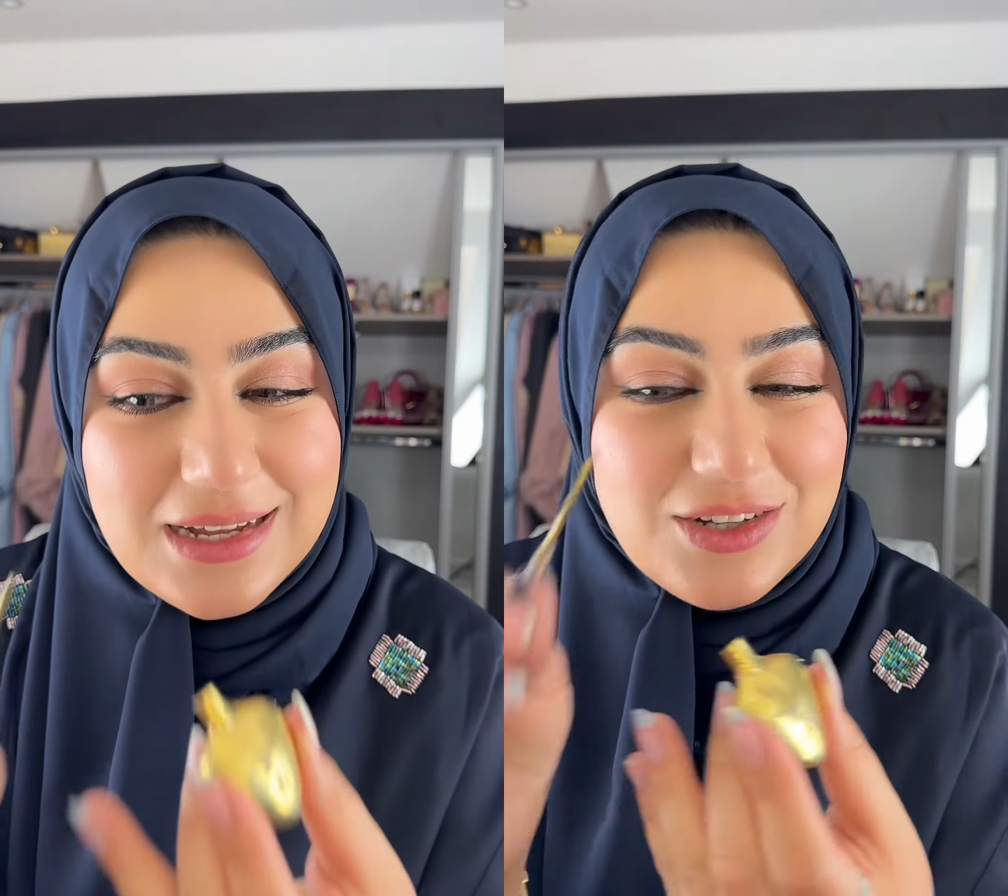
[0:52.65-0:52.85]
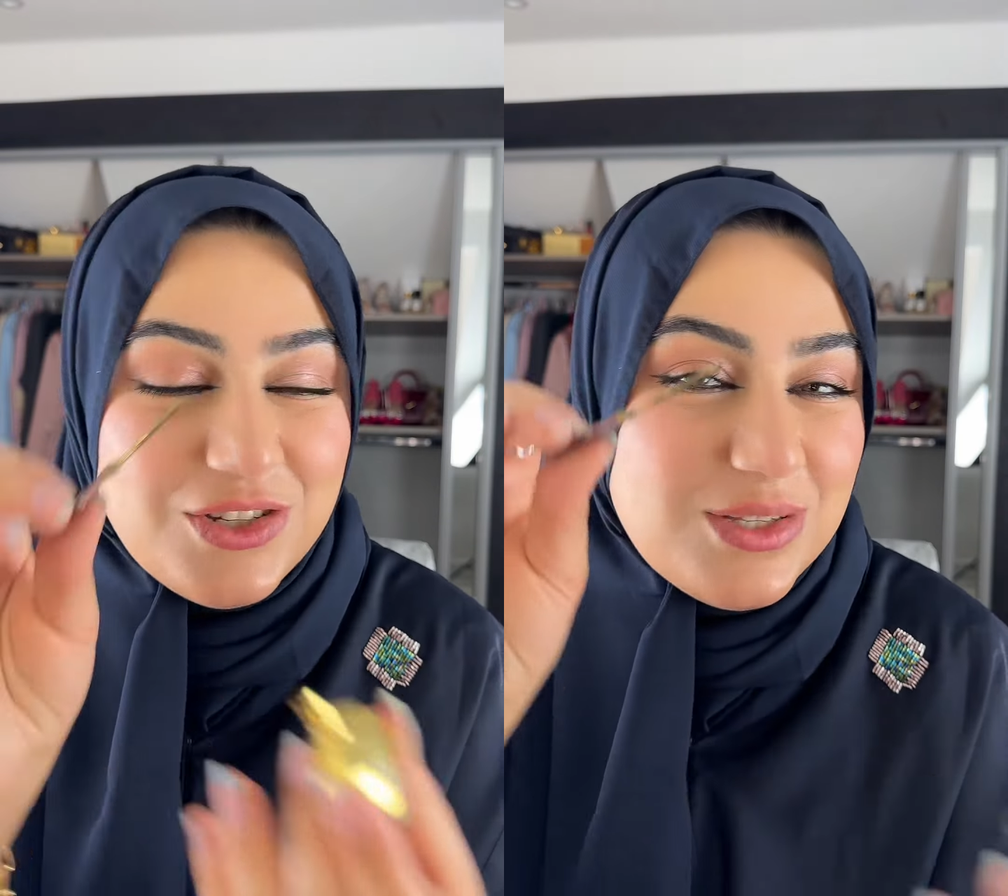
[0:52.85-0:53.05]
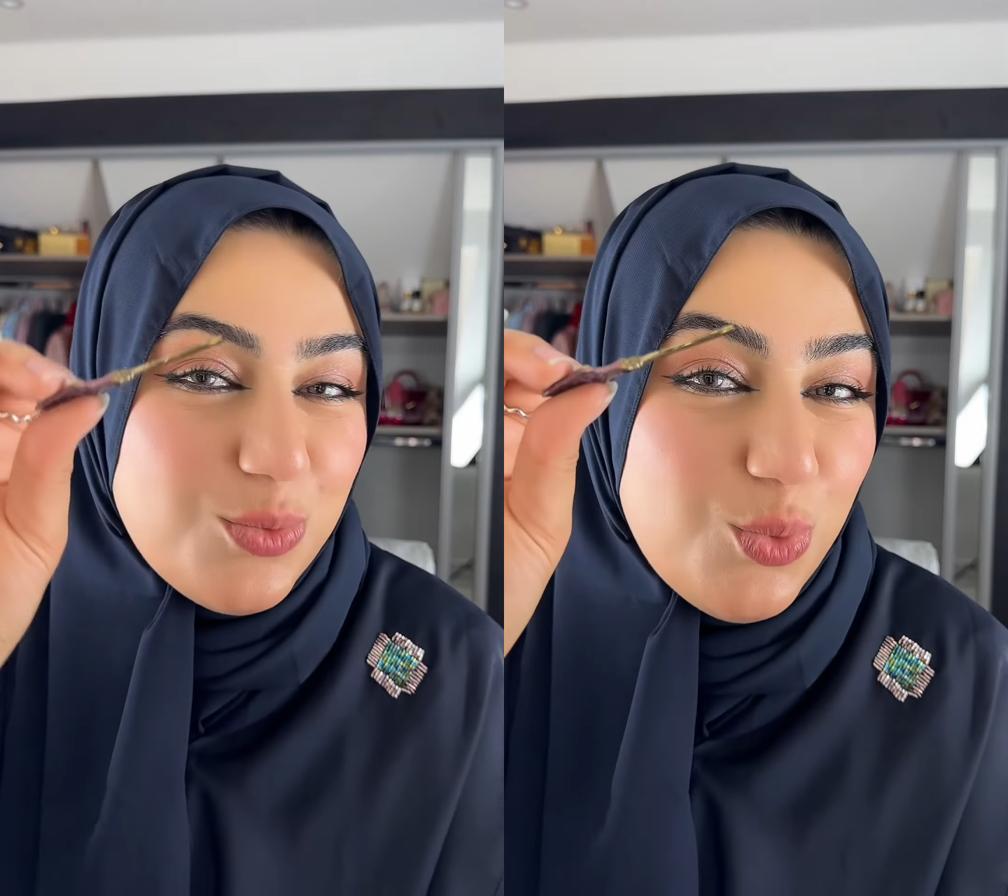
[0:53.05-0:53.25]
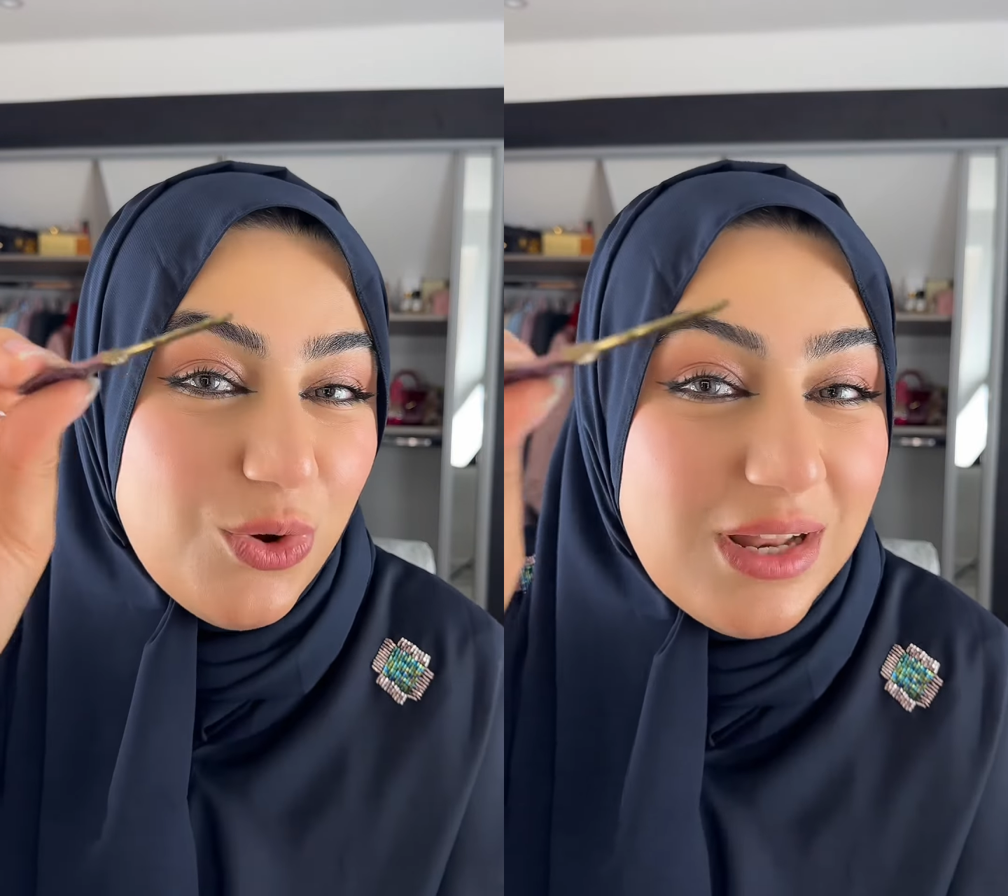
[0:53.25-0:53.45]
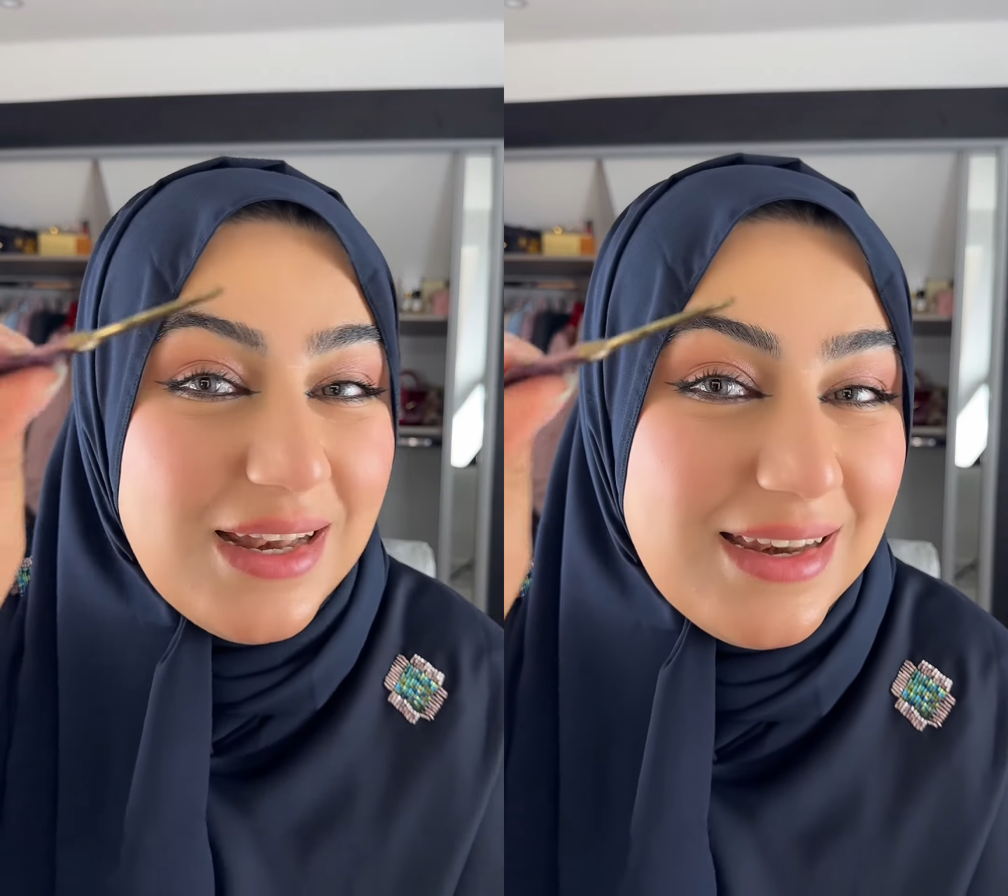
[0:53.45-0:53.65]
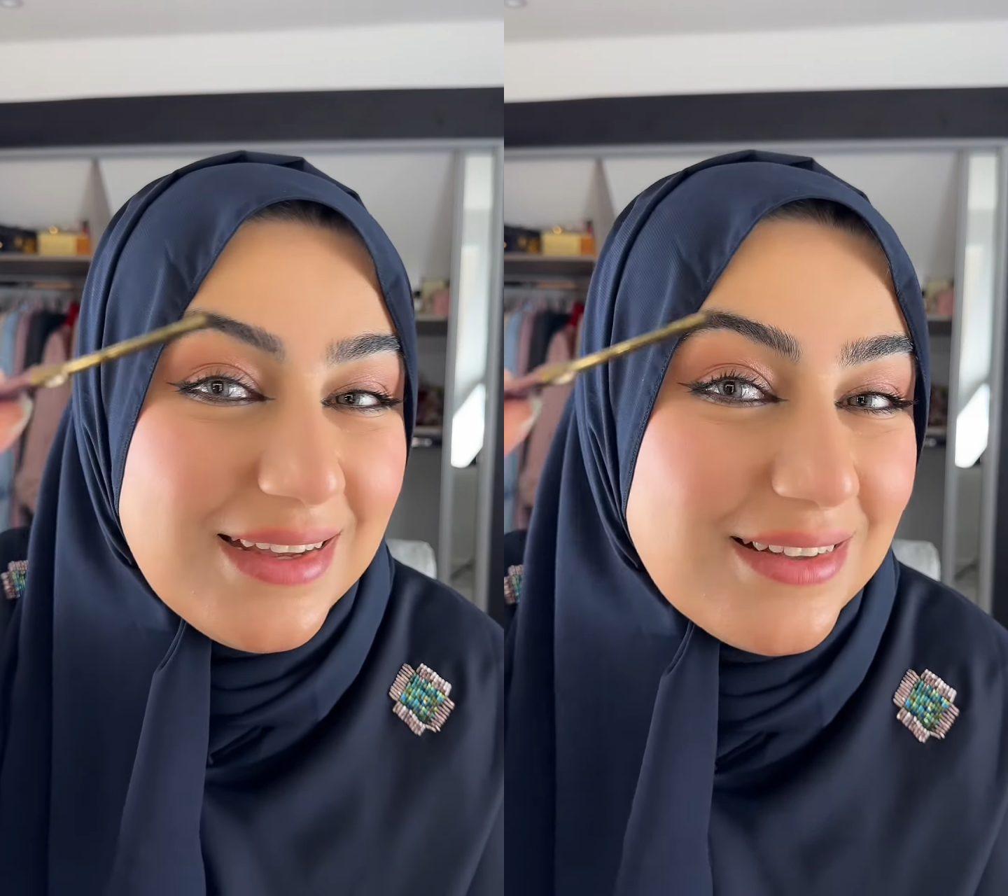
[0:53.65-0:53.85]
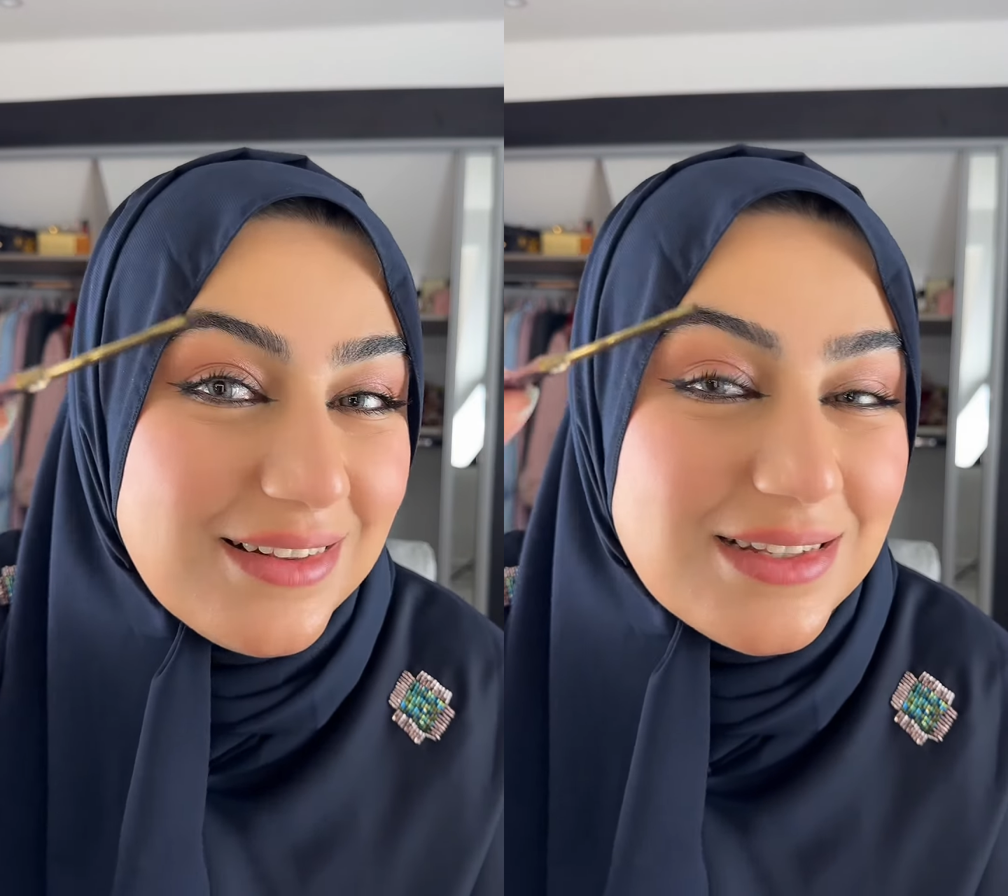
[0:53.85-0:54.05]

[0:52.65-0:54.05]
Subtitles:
and just one little